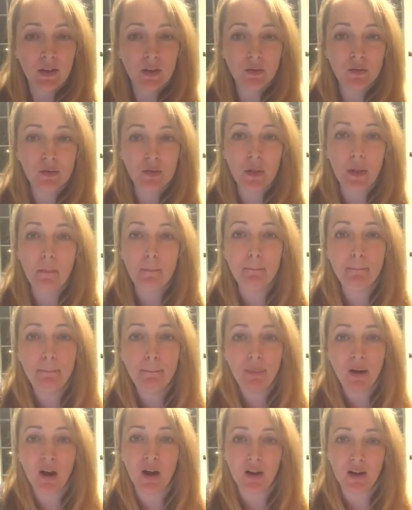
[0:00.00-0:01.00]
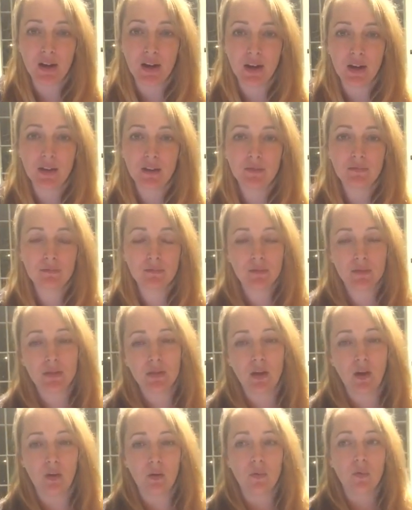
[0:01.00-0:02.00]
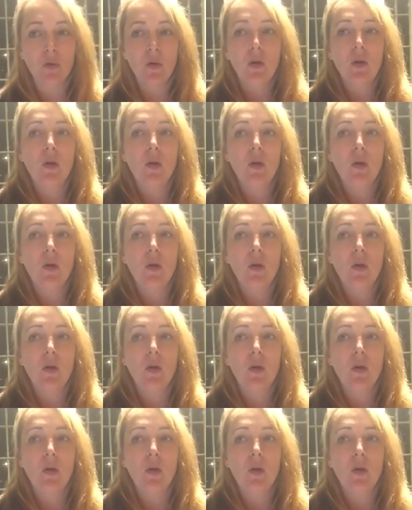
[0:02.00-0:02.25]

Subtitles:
Goes in the body. So